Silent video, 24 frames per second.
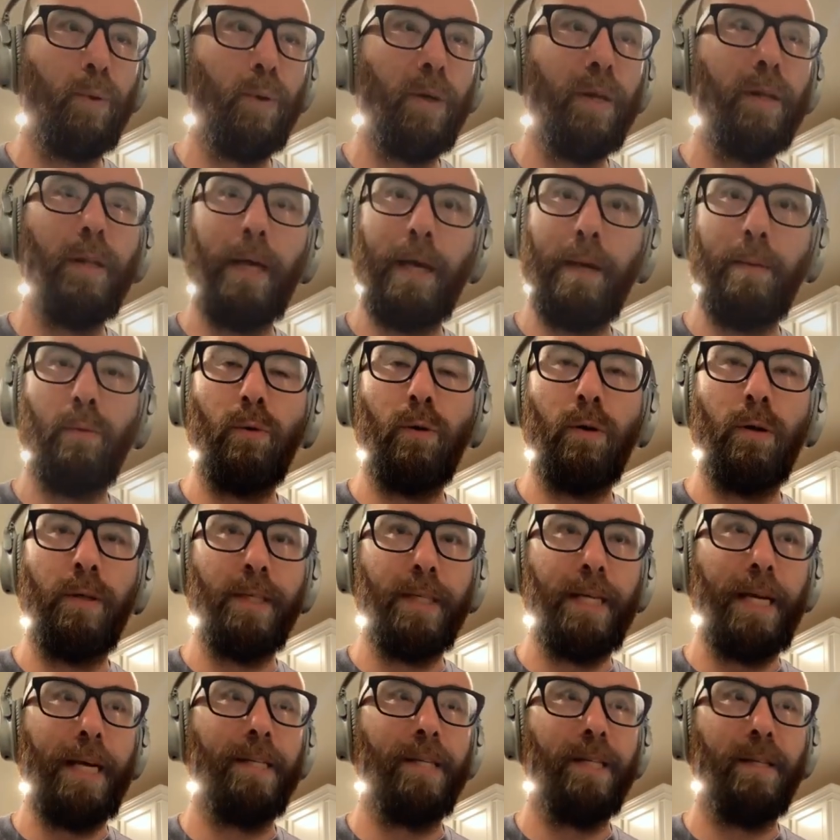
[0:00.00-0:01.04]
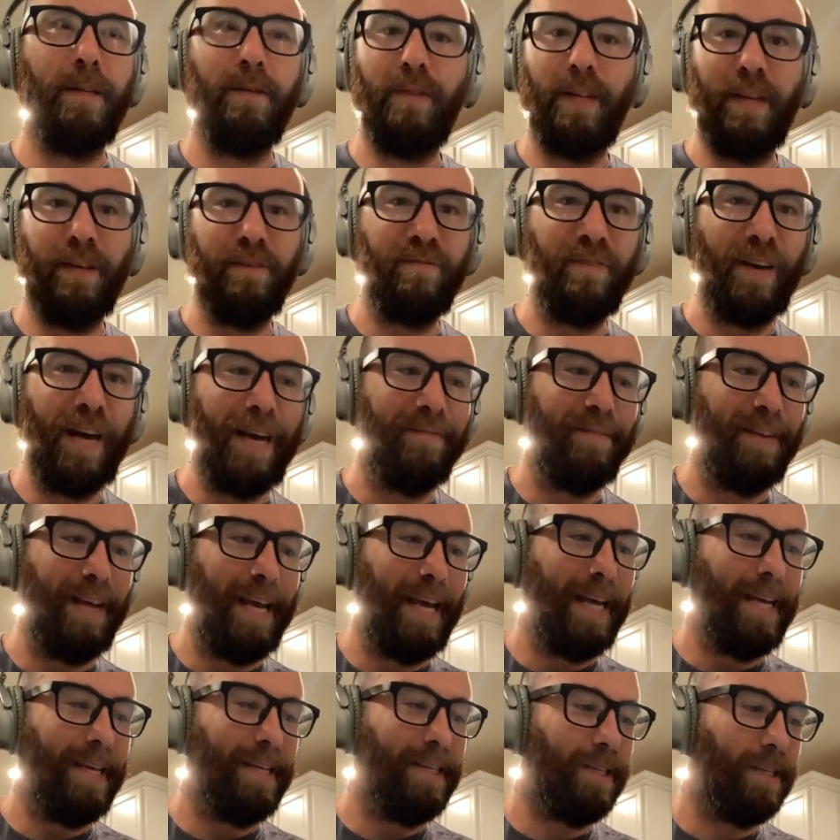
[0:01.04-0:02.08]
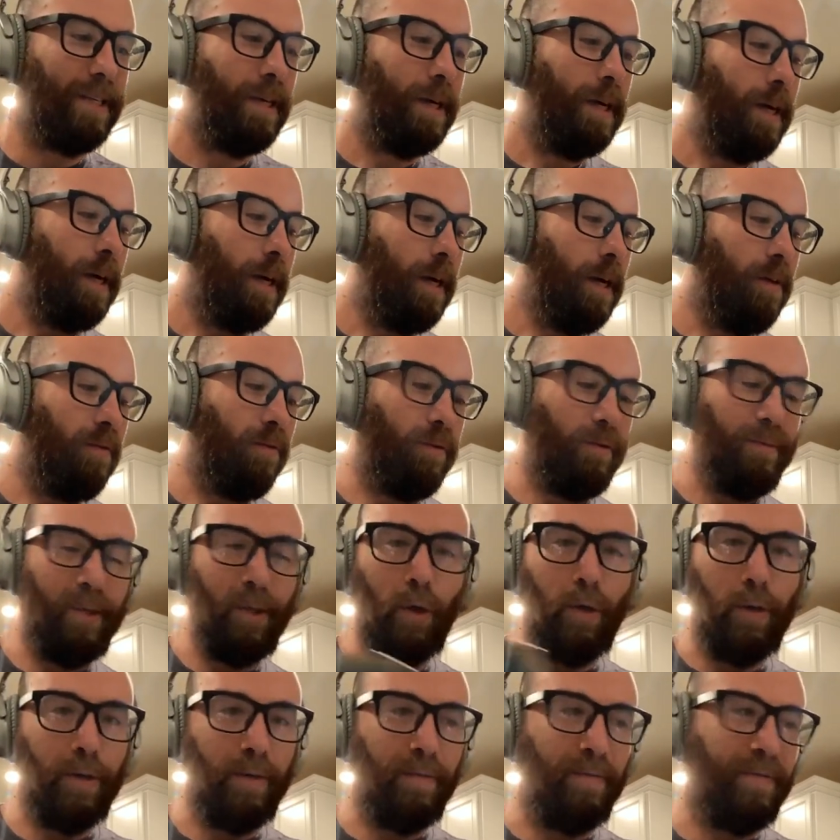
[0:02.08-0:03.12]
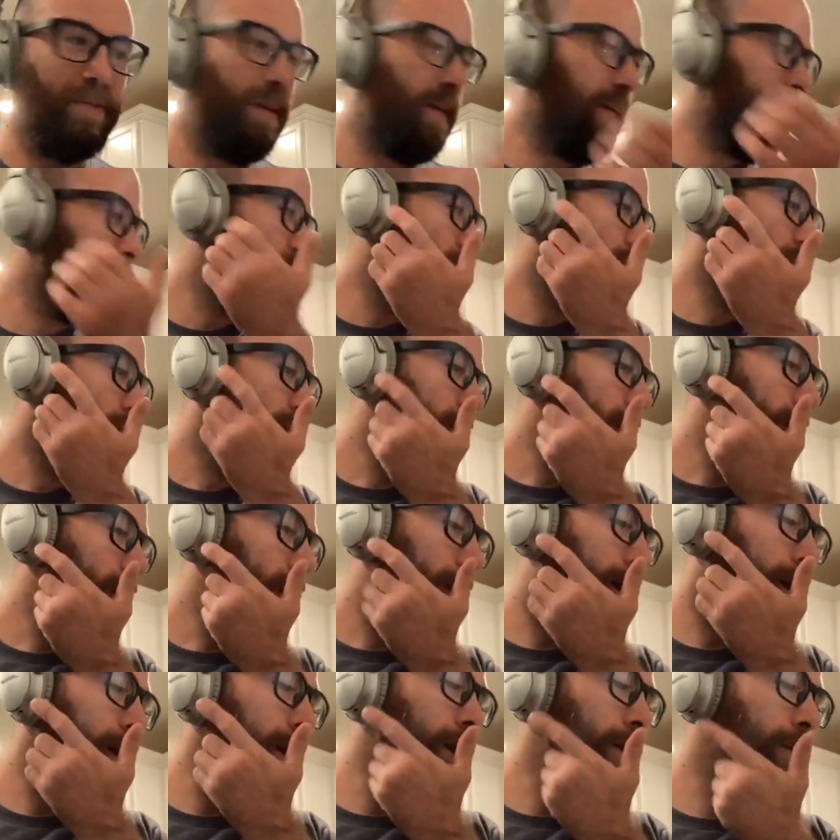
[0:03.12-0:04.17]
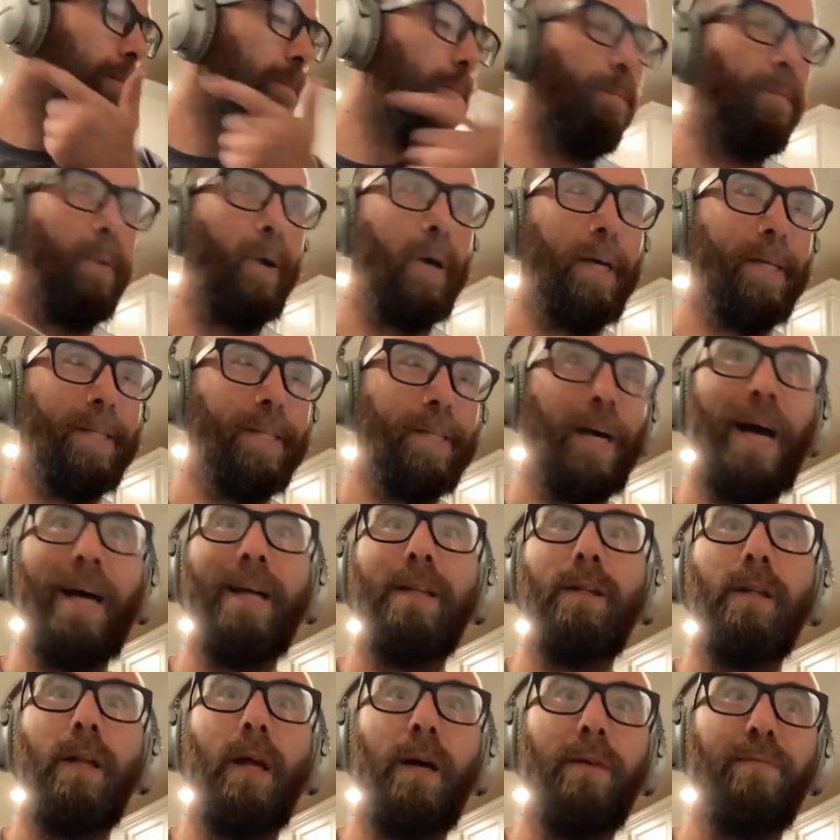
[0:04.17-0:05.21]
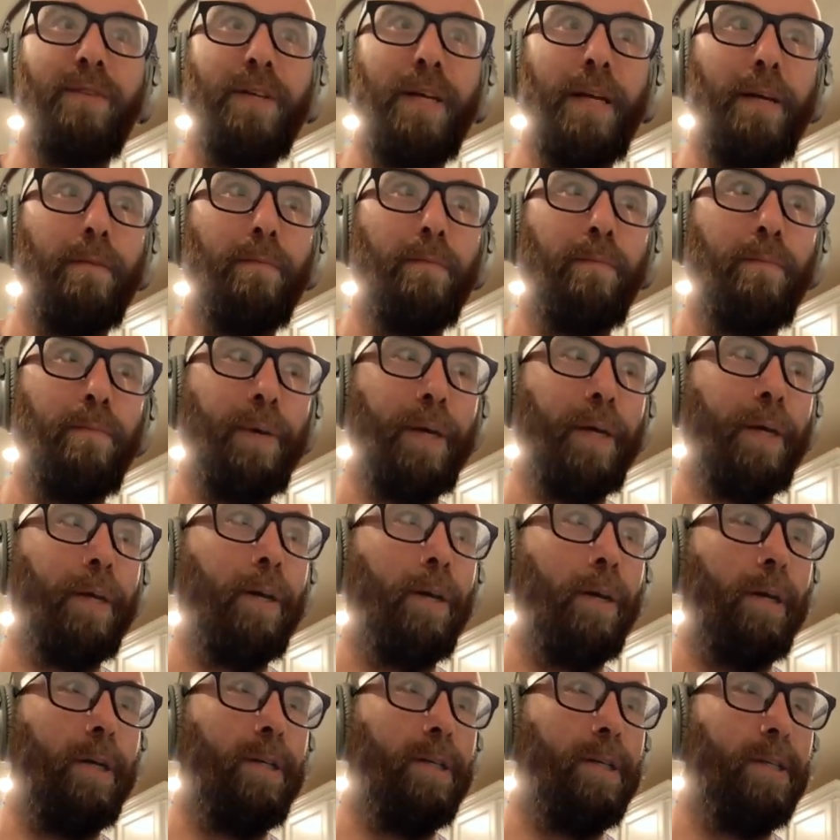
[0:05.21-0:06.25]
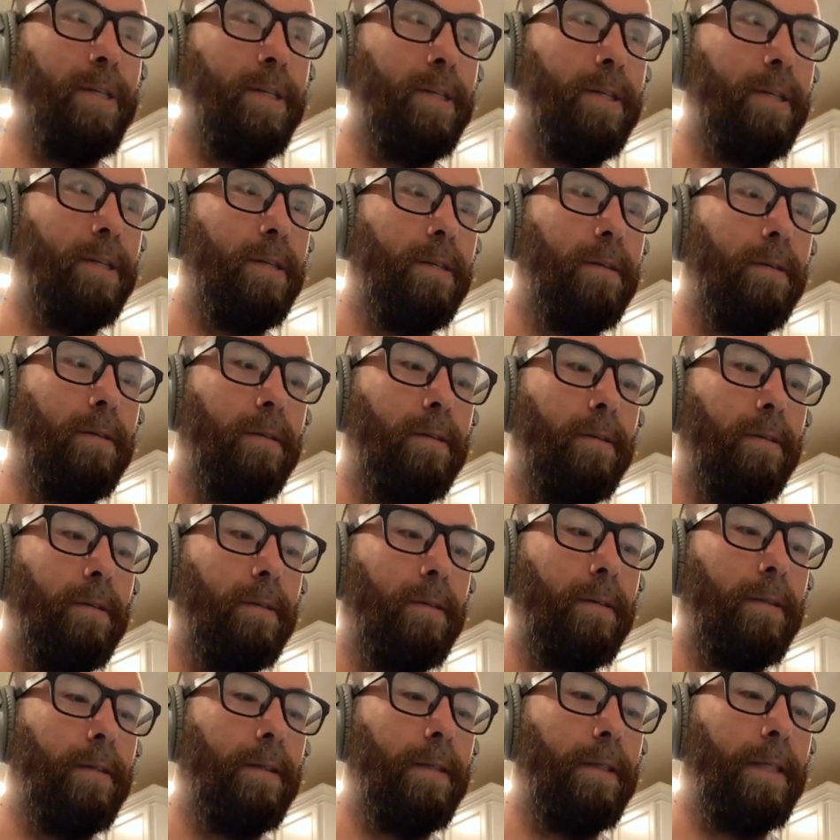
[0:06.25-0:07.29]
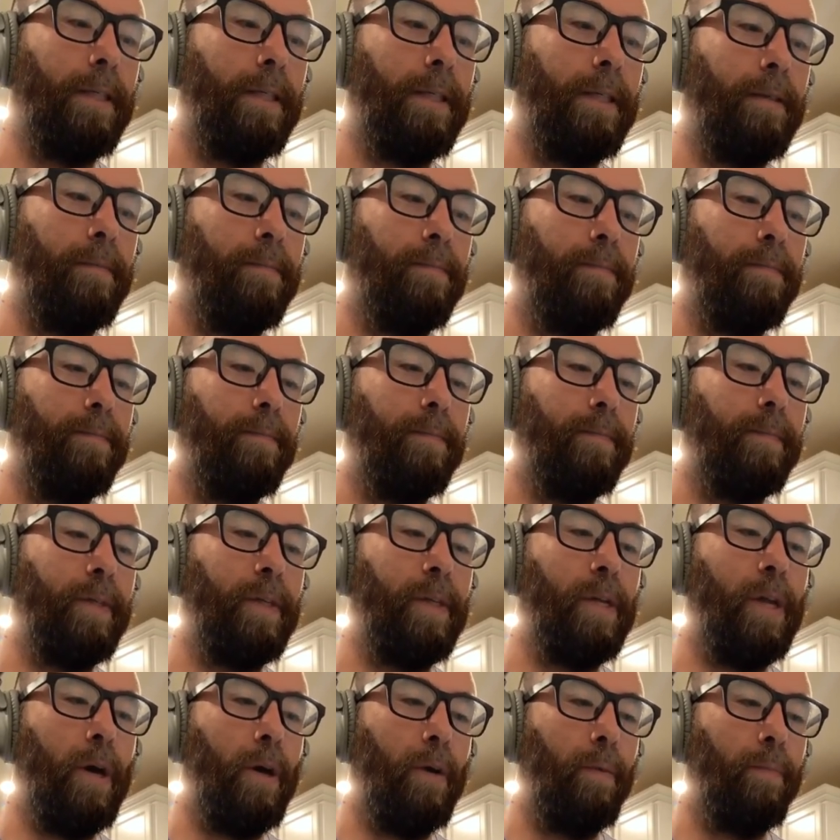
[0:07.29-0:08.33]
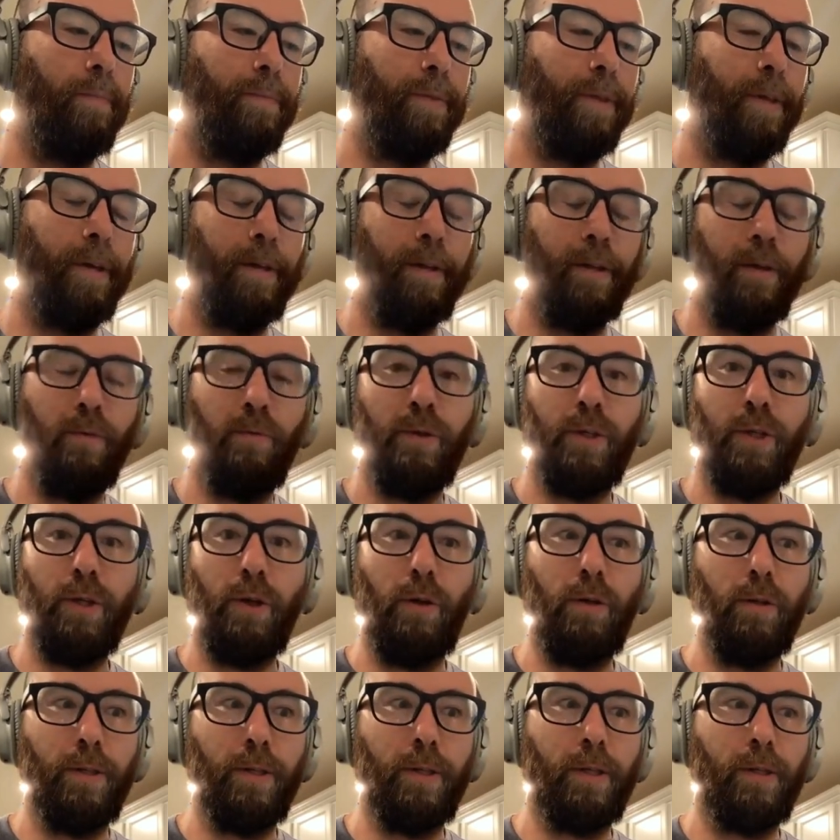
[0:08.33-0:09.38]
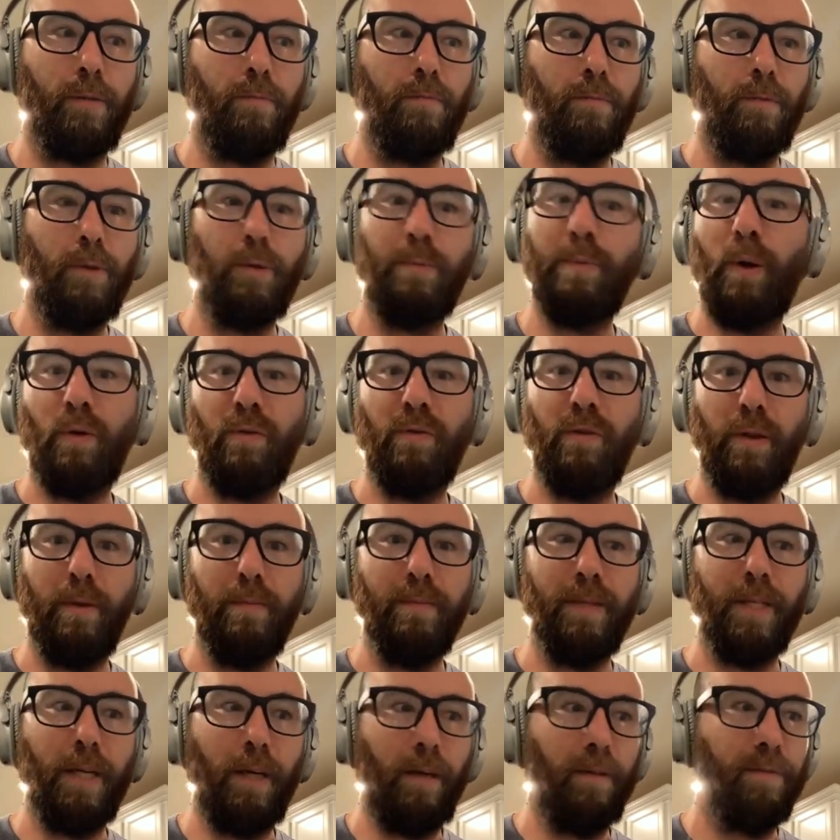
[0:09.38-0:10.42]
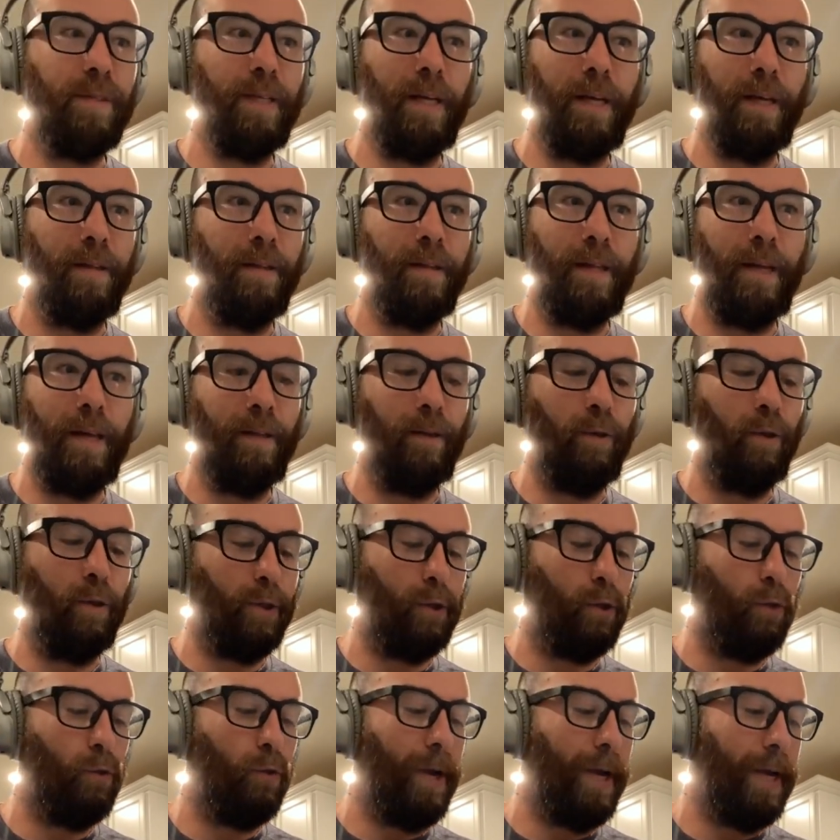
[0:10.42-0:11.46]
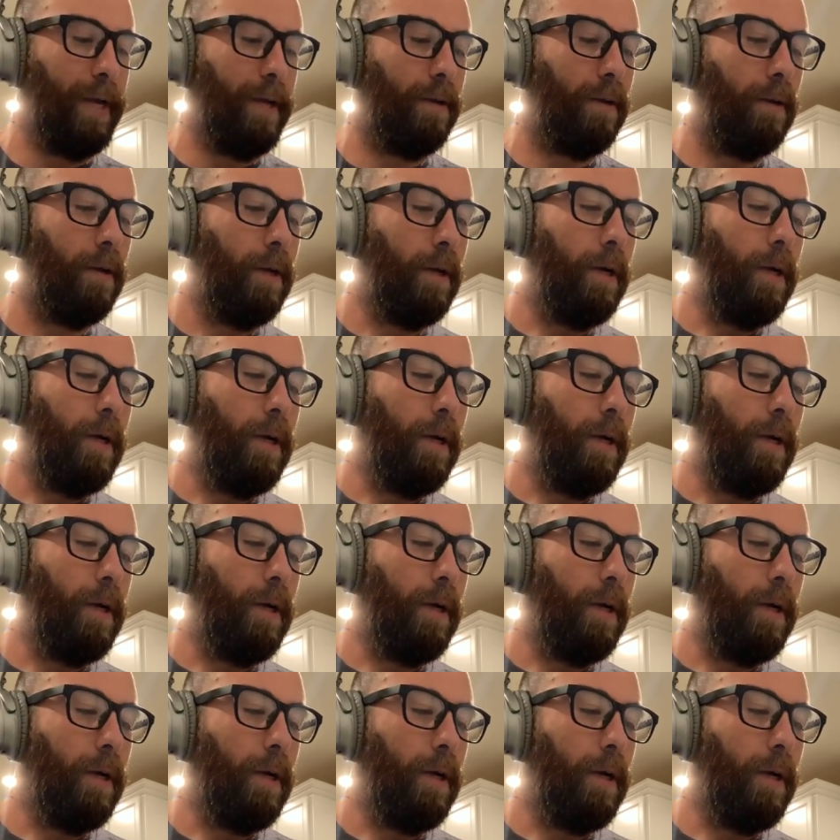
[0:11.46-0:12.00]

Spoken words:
pretty labor intensive, like 5 days from start to finish. But I loved it because the results spoke for themselves. They looked great.